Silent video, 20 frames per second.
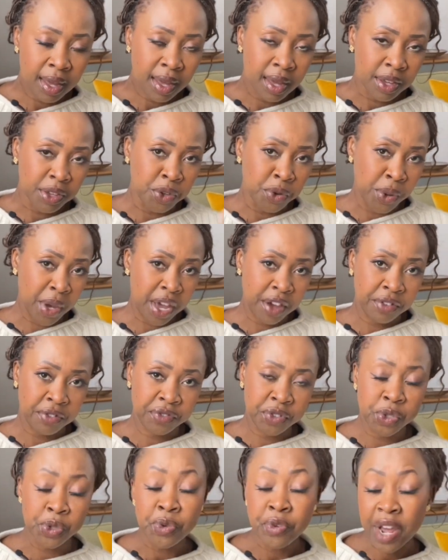you
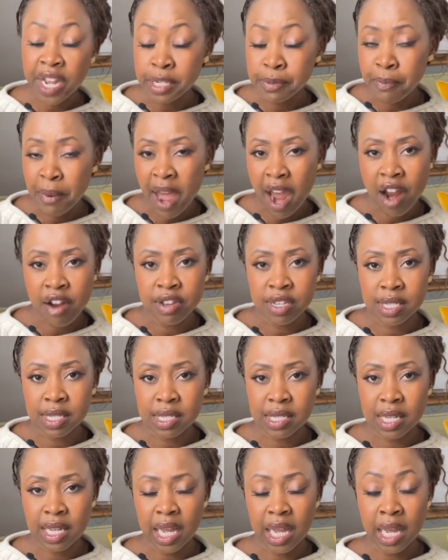have Duret
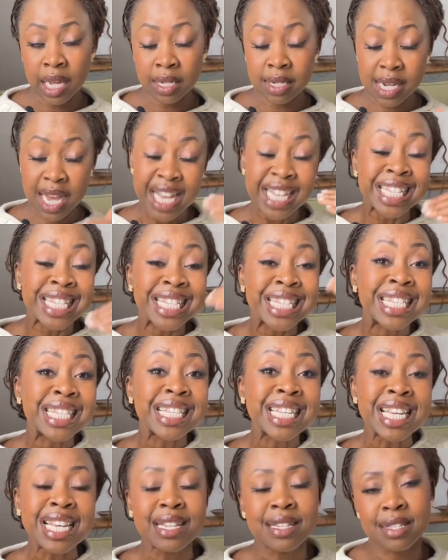Paris, it
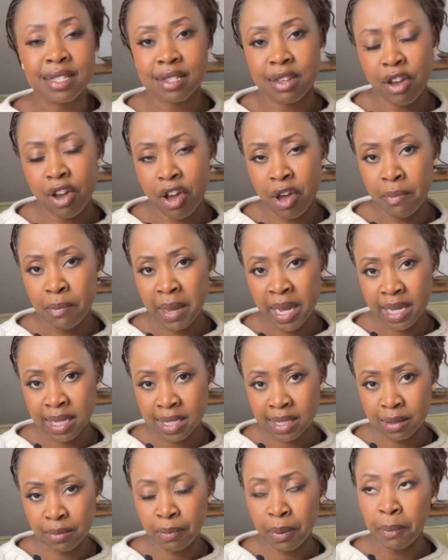exceeds
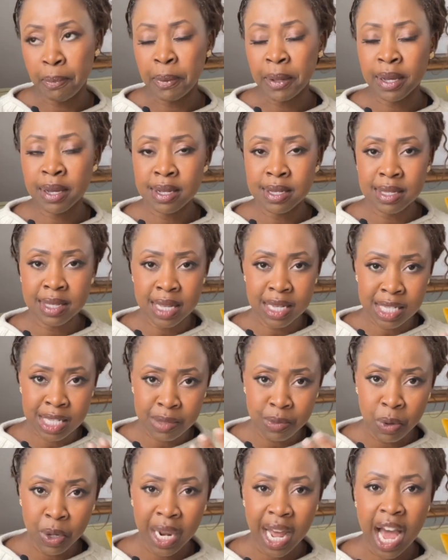Hermes. But because they're
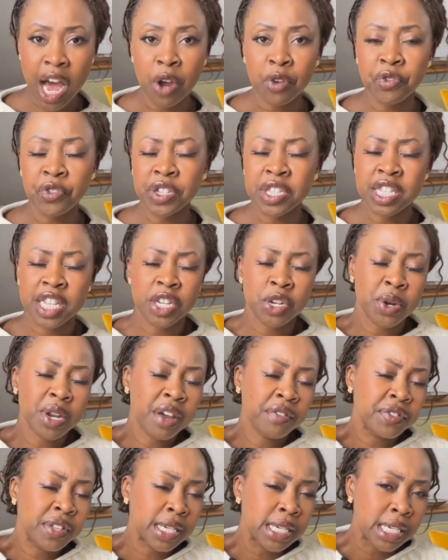smaller outfits, they don't
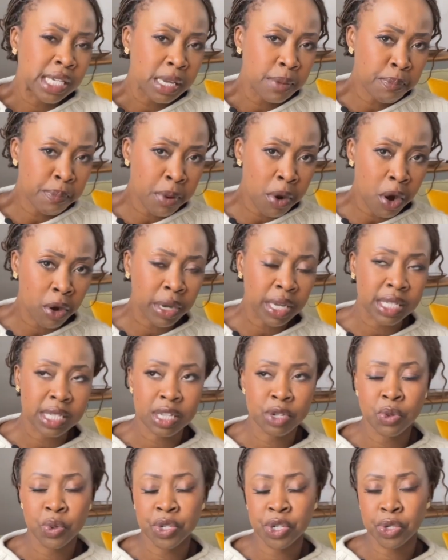have the deep pockets
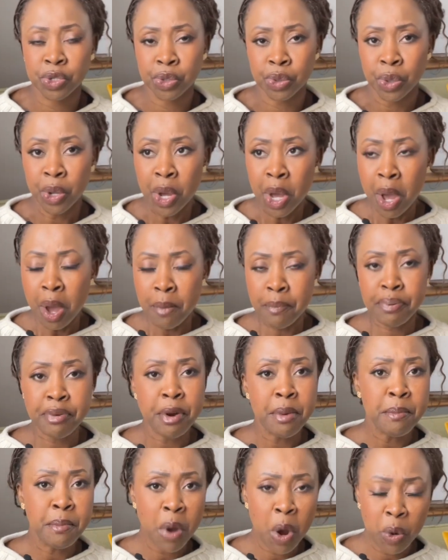in order to
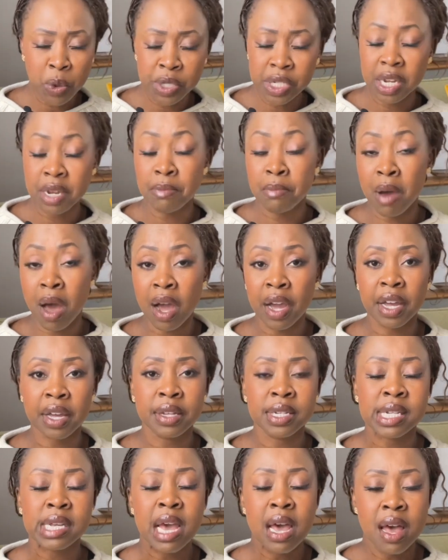promote and
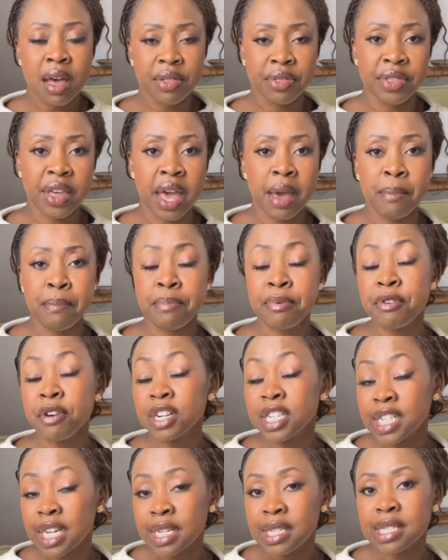market their
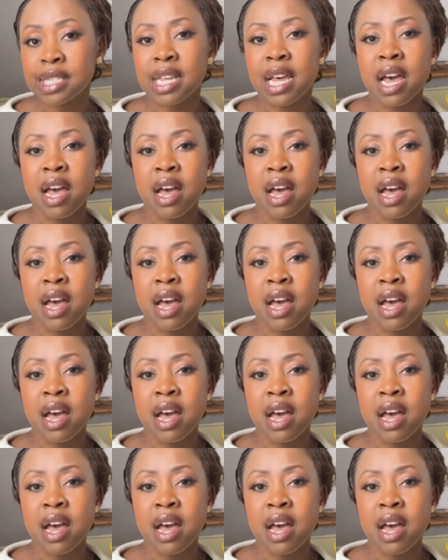products.